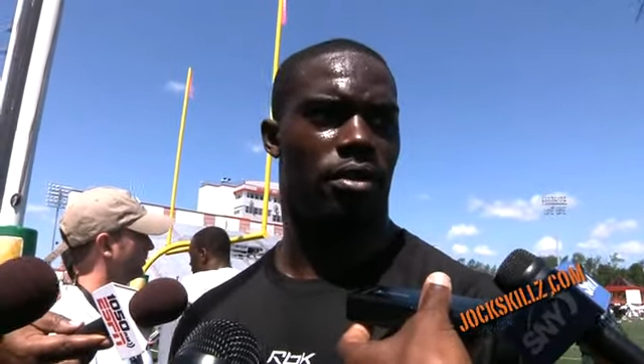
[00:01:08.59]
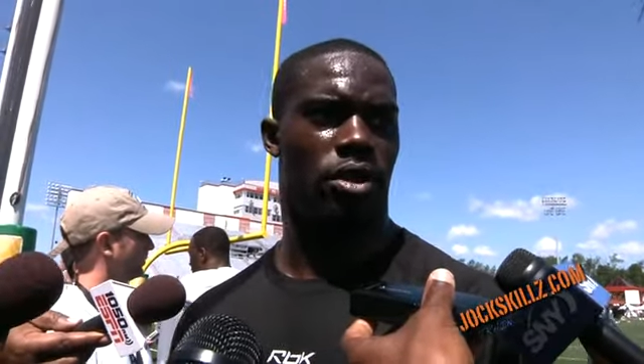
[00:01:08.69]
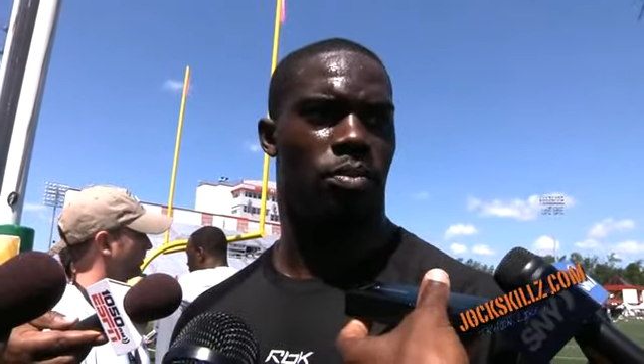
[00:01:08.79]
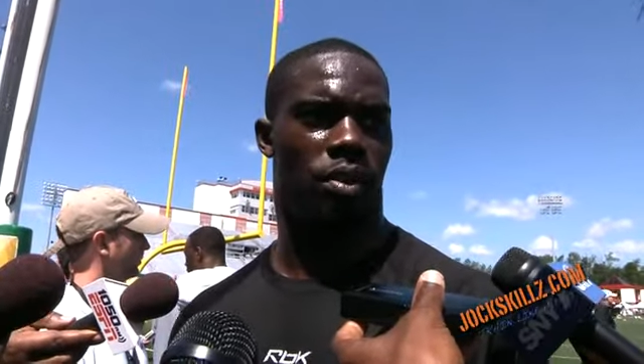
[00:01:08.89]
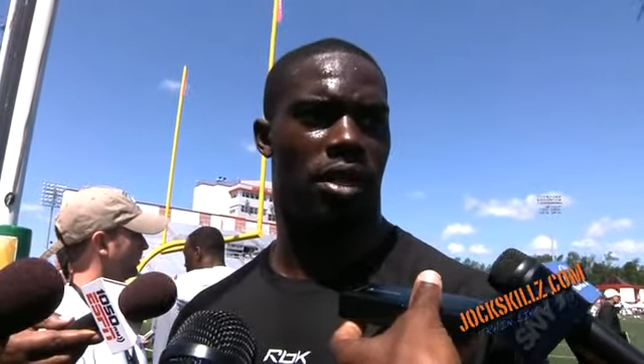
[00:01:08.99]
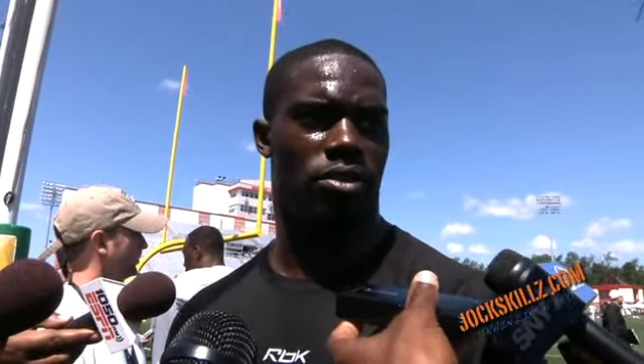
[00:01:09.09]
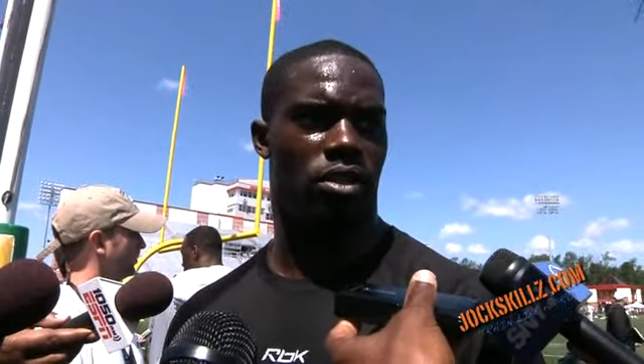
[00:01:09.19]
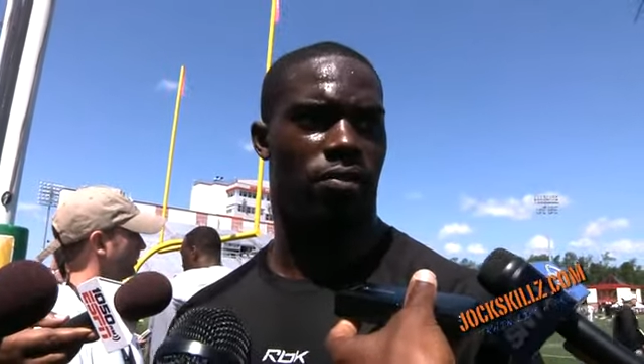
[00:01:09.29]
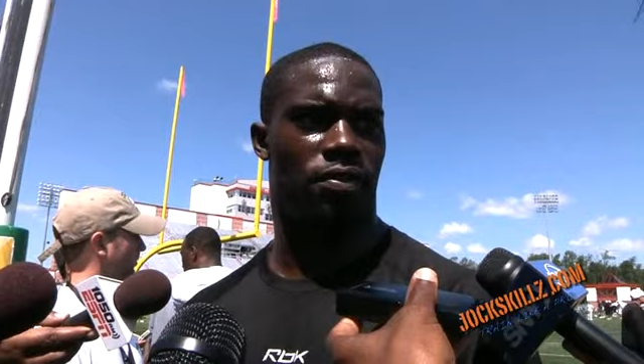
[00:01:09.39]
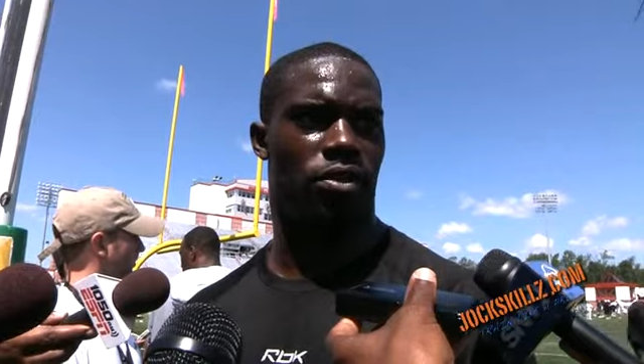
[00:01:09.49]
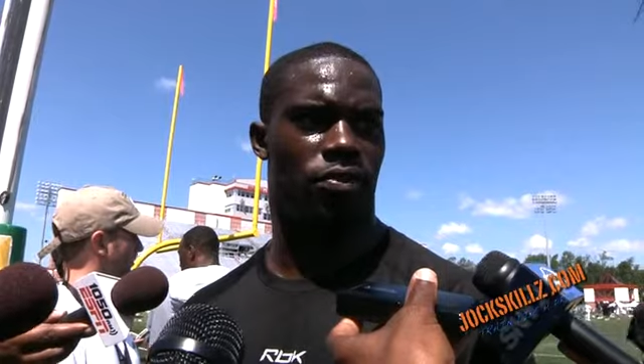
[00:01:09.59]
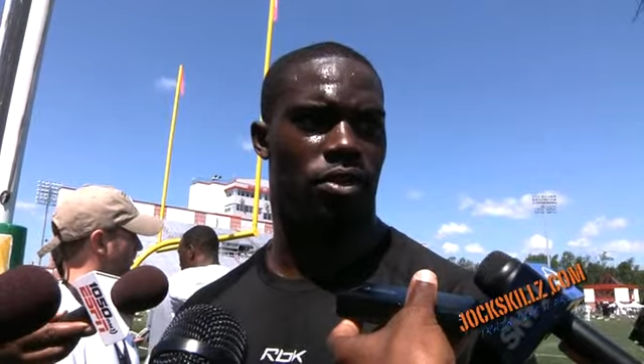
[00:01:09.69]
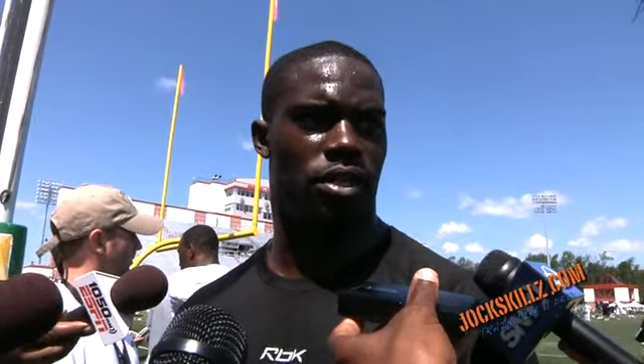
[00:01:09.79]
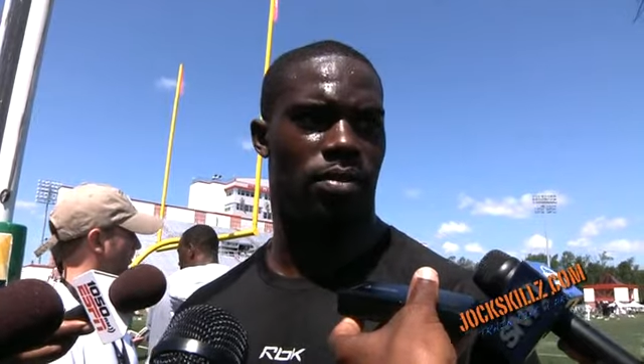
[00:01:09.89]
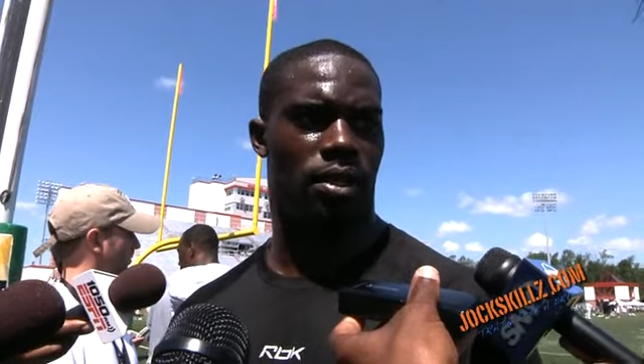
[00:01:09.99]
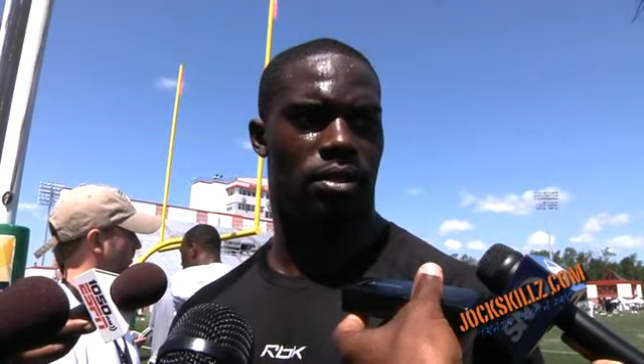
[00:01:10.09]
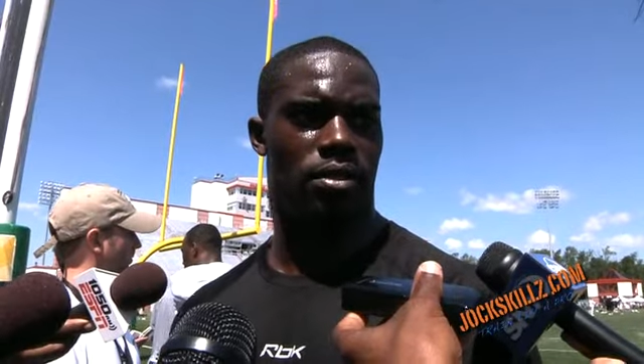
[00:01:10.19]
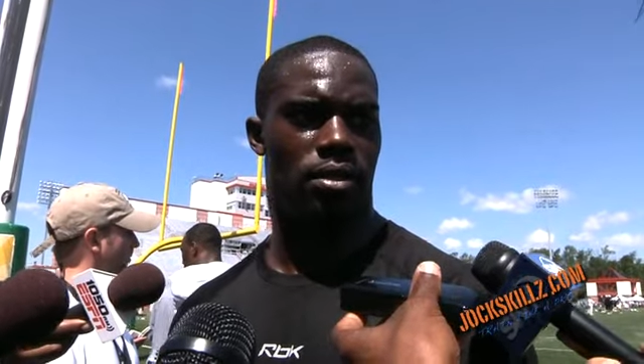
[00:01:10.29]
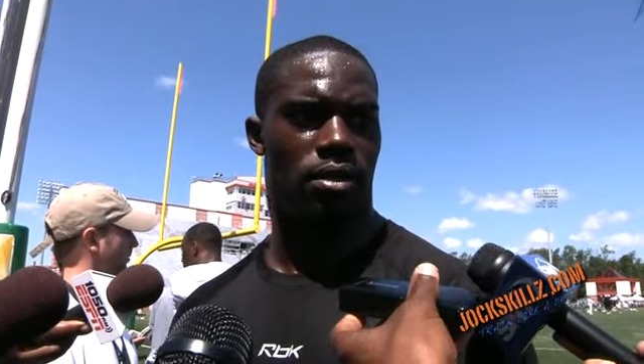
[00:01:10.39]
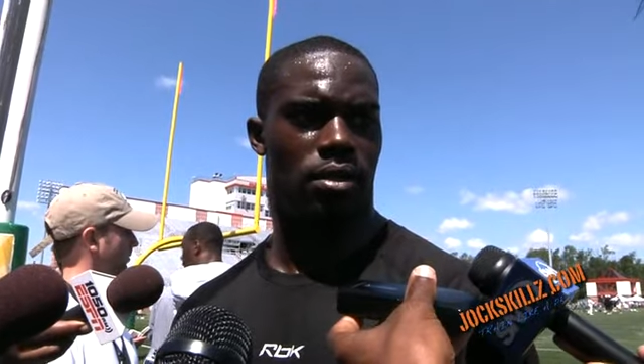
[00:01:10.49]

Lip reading: you know, players on the field for your teammates.